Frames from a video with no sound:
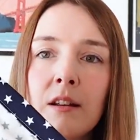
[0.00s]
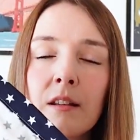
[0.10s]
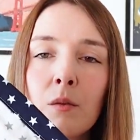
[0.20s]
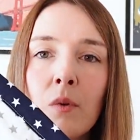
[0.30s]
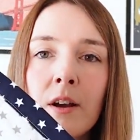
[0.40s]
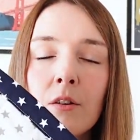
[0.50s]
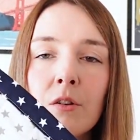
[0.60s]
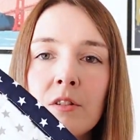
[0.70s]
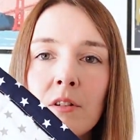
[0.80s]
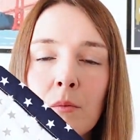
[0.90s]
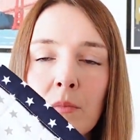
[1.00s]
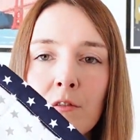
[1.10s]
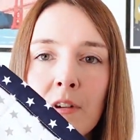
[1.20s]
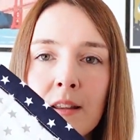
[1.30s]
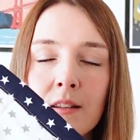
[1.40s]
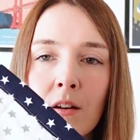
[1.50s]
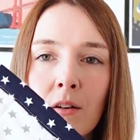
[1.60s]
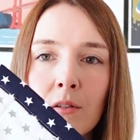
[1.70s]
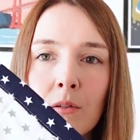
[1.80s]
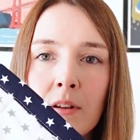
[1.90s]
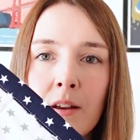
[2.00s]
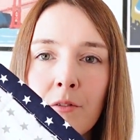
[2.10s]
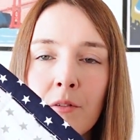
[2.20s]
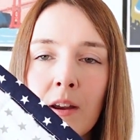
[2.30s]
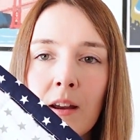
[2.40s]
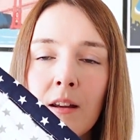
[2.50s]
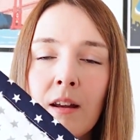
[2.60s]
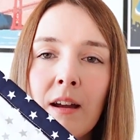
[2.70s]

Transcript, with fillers: It's a white cotton with grey stars on over it.